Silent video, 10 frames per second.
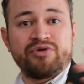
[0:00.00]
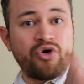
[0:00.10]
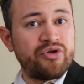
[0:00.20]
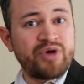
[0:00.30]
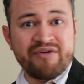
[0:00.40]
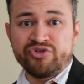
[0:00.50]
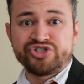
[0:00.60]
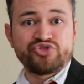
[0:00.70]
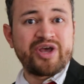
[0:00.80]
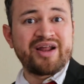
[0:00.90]
Go to
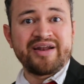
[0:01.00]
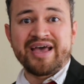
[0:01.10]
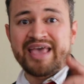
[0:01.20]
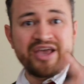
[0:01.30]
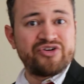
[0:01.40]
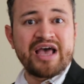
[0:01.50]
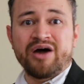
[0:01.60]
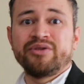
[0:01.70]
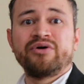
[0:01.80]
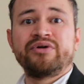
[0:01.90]
evolutiontraining.net, get your
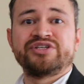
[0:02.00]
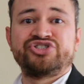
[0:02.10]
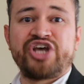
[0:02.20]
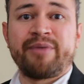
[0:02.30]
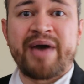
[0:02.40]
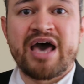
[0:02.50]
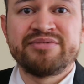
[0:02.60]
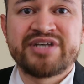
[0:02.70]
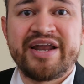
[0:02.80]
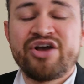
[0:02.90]
download. This is Jacob
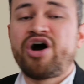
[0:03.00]
Adams signing